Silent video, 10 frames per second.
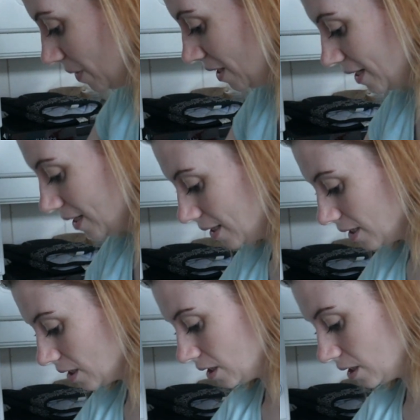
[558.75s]

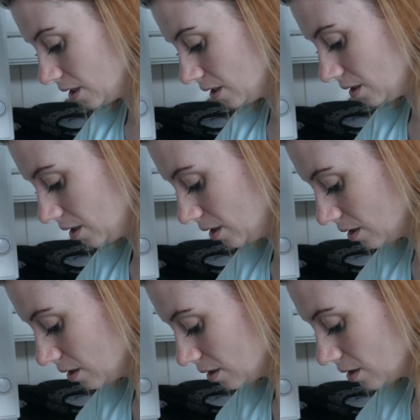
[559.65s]
hand in
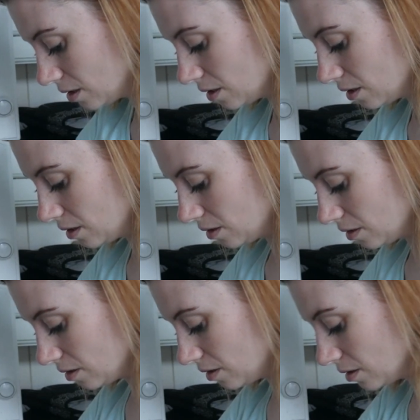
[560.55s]

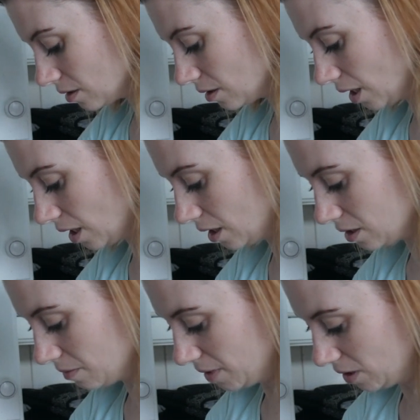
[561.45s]
getting it
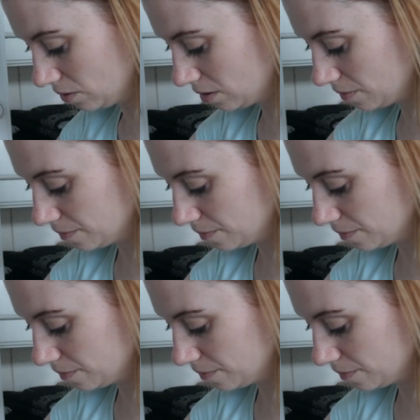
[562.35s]
to melt.